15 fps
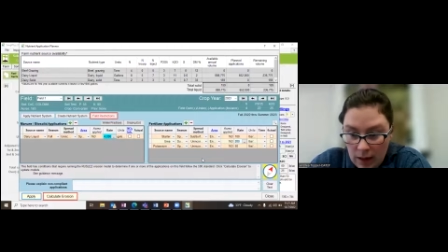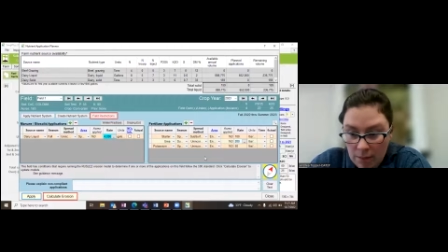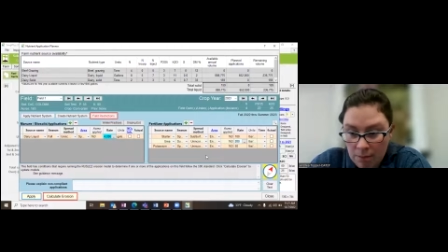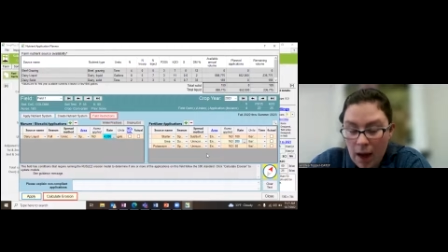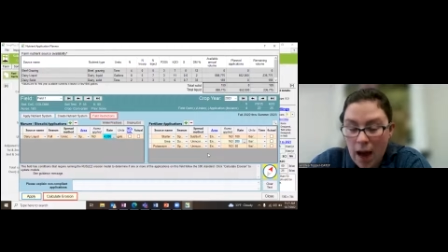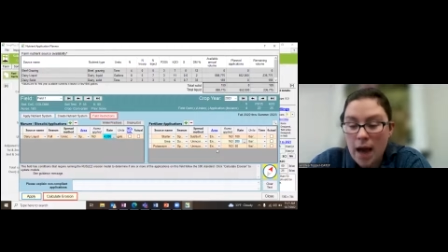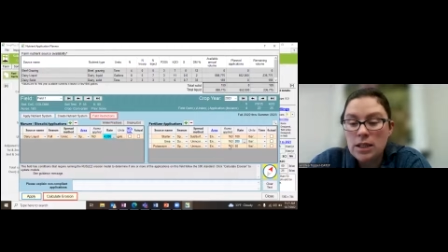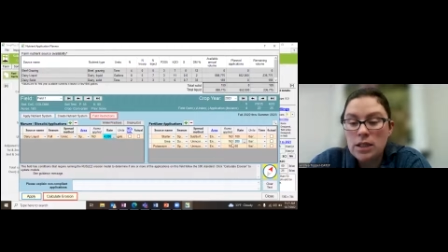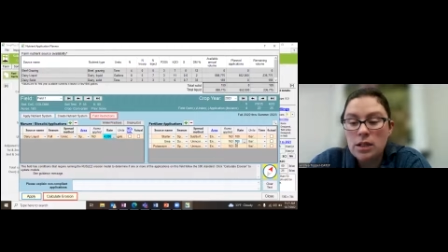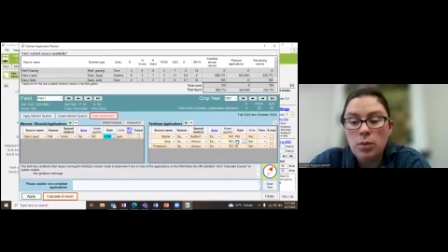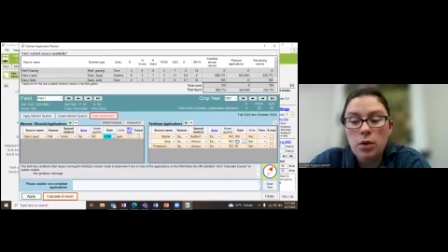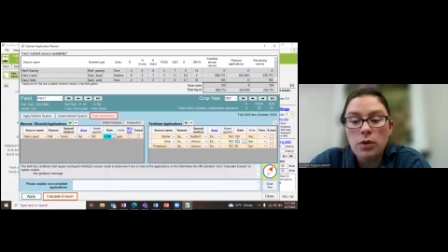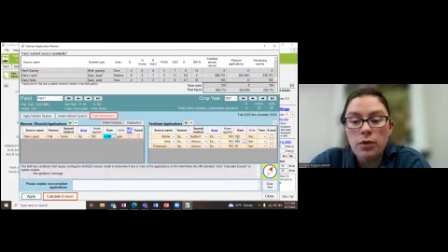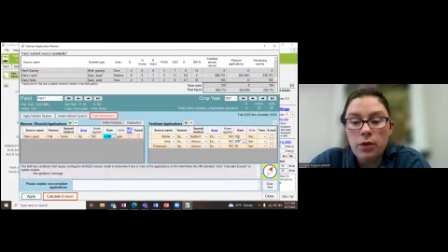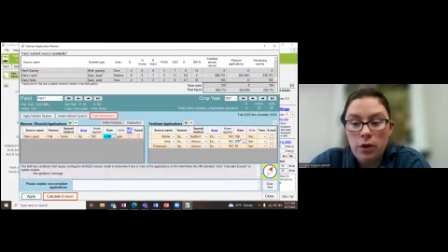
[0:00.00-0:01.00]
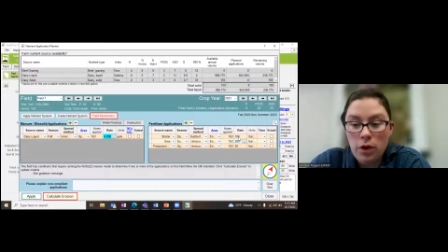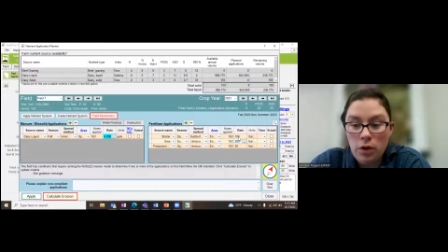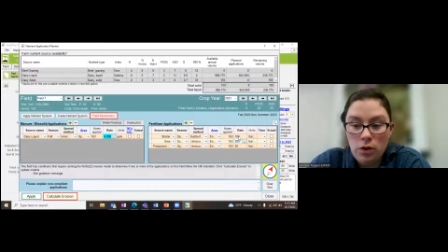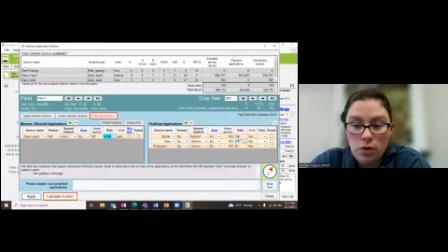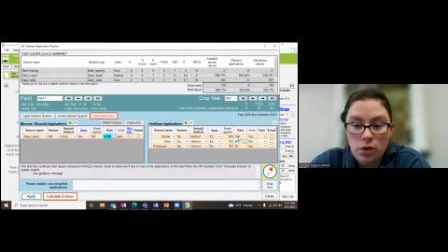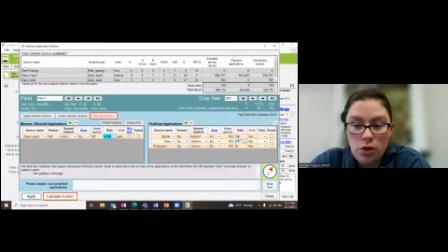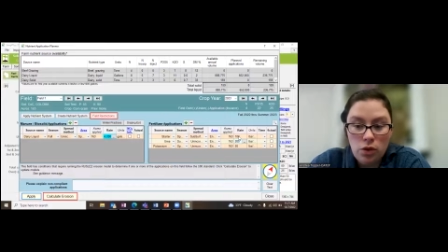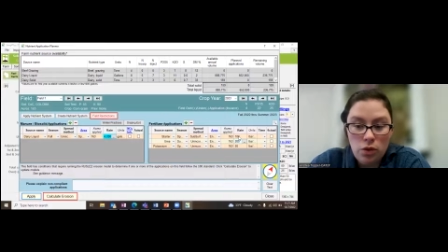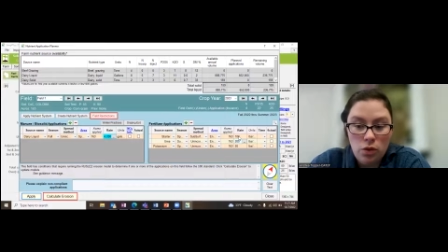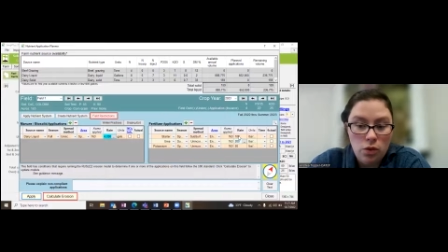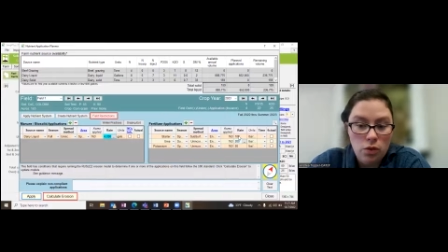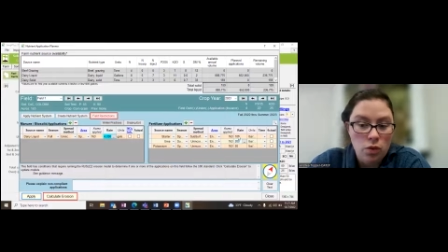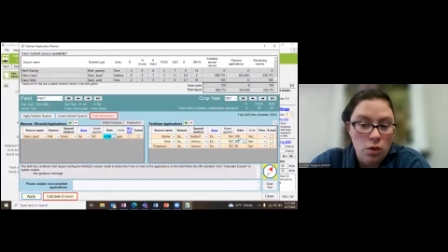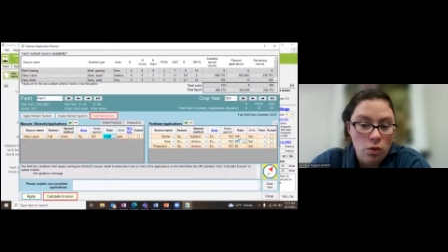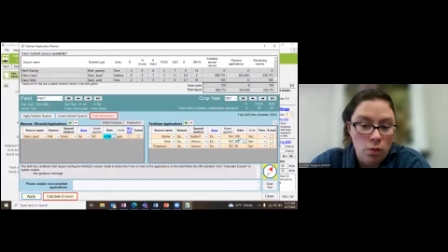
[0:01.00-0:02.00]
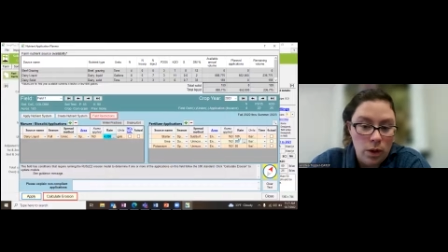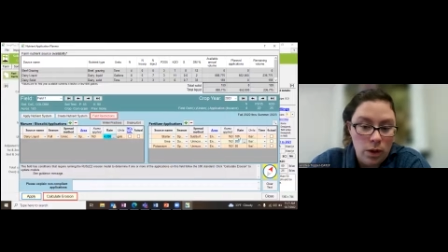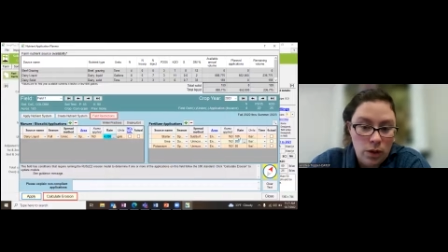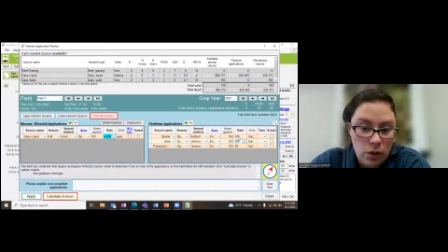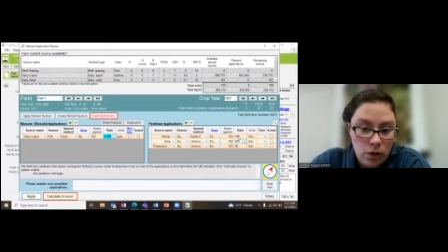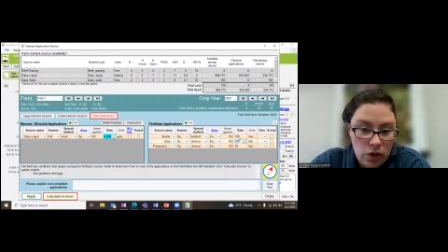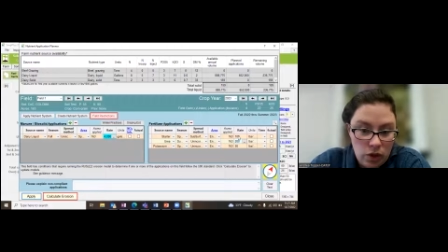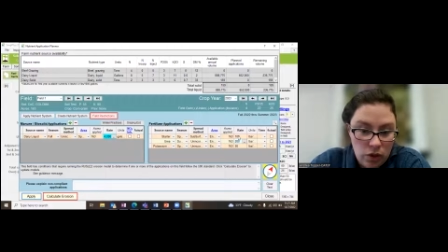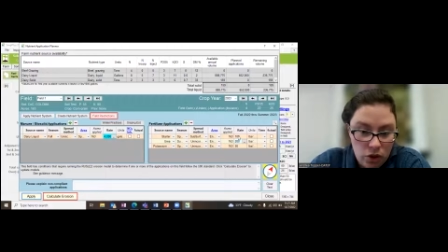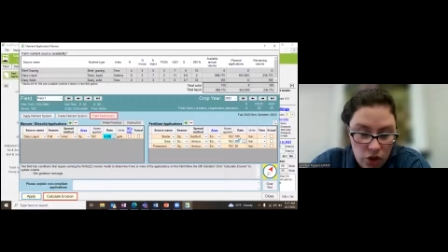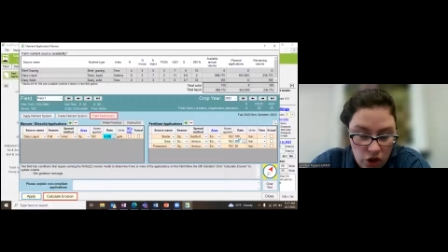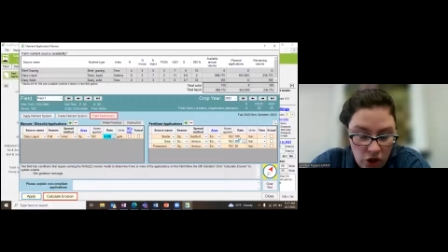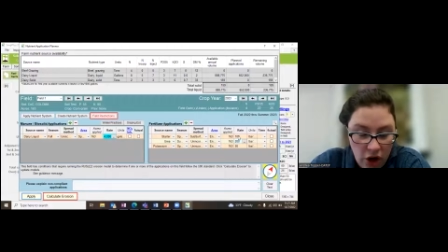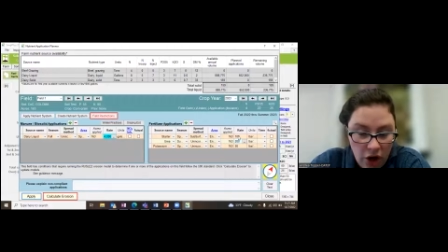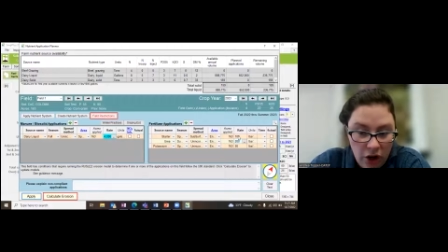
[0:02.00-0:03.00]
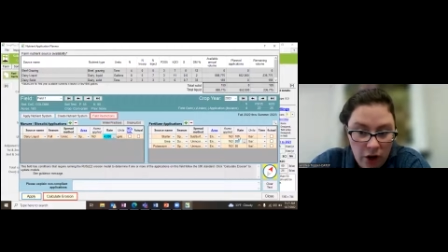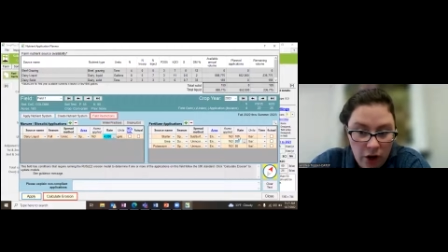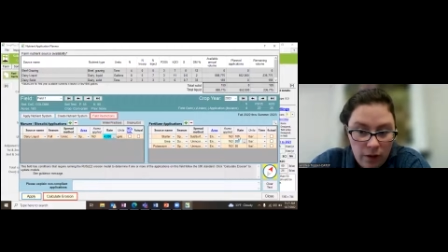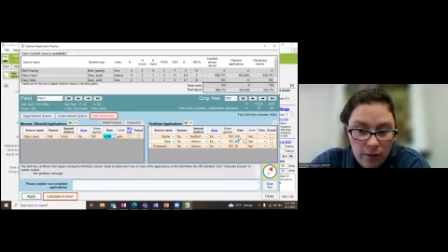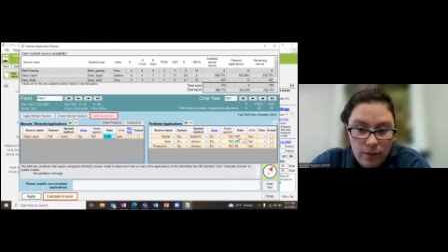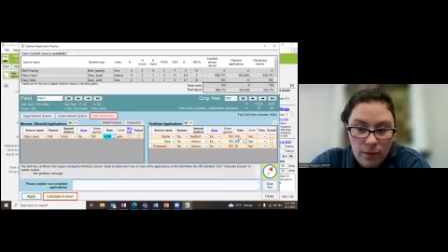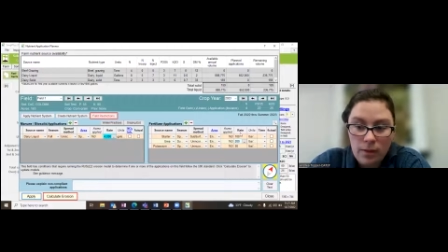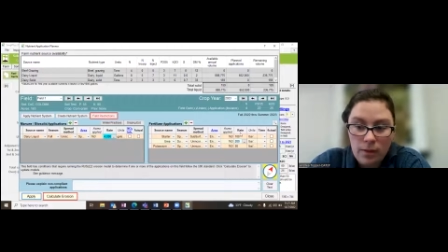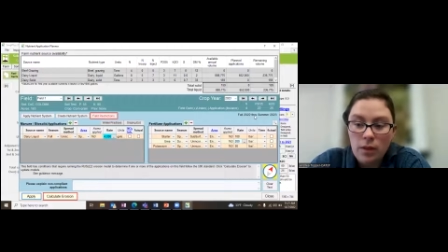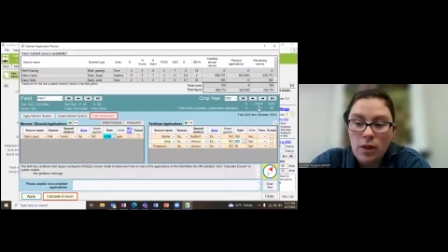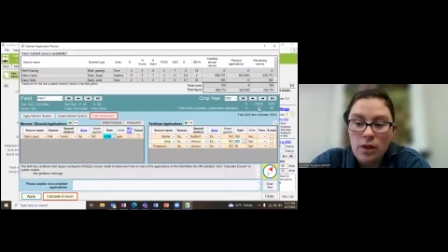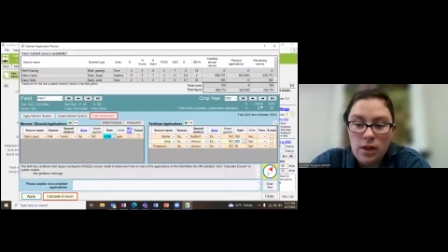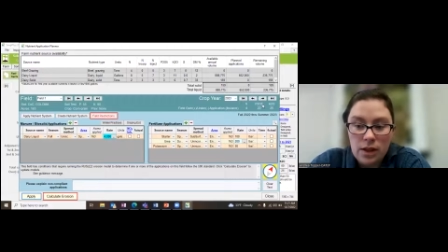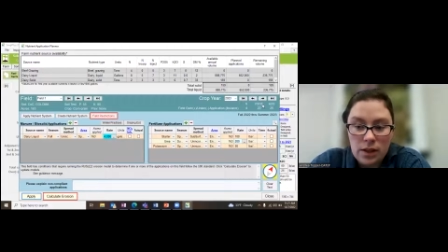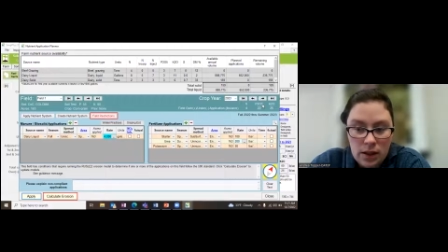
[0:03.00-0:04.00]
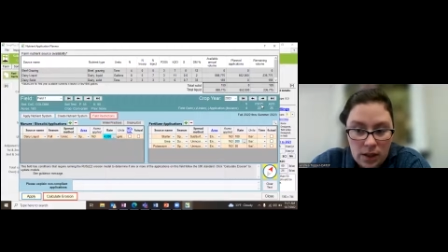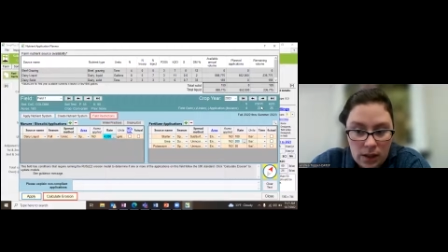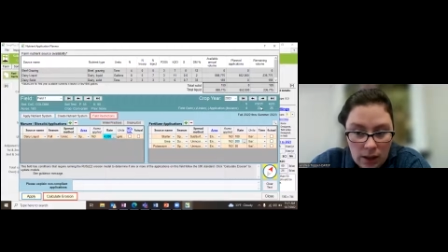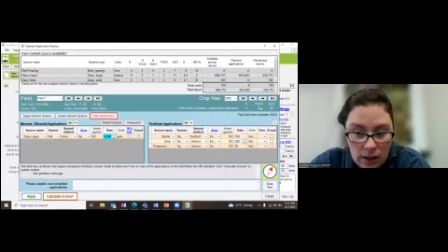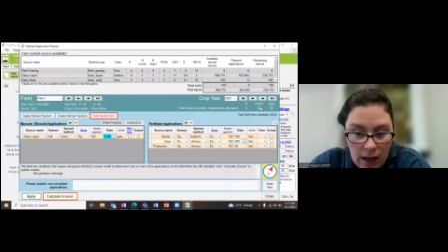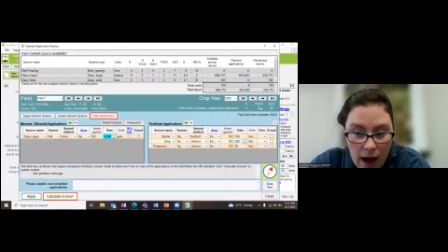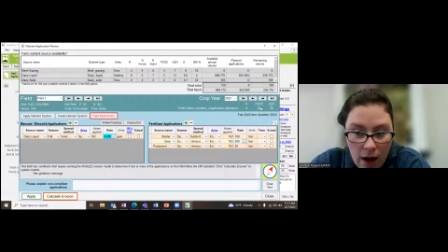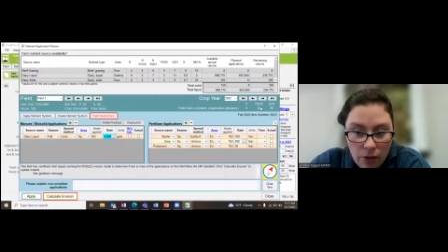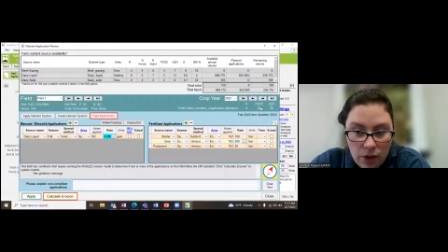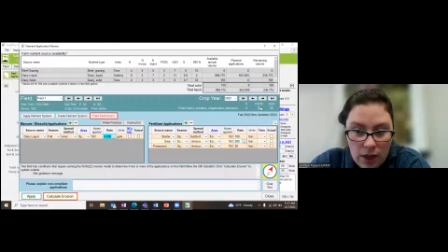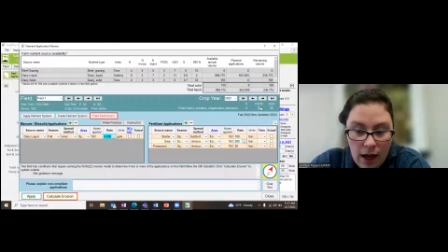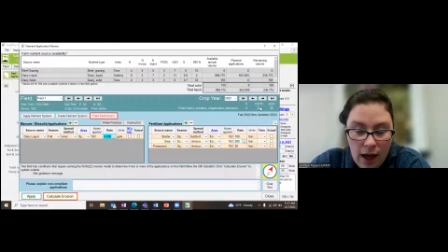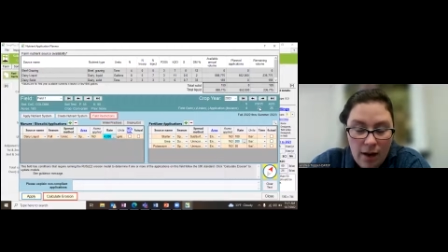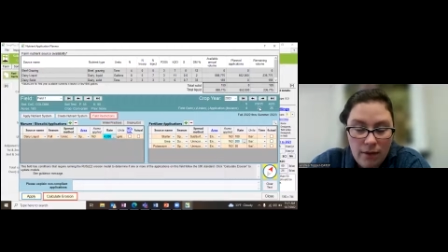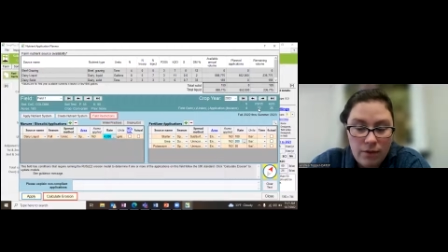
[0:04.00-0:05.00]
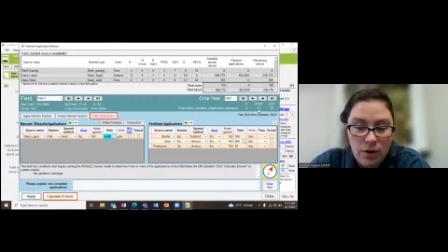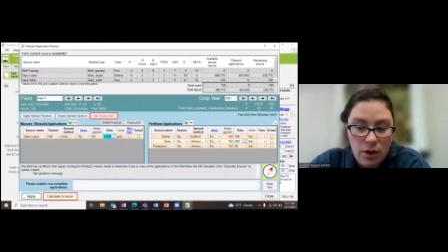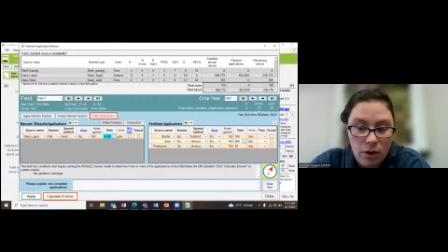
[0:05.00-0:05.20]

impossible for you to reduce your starter, this is allowed to have,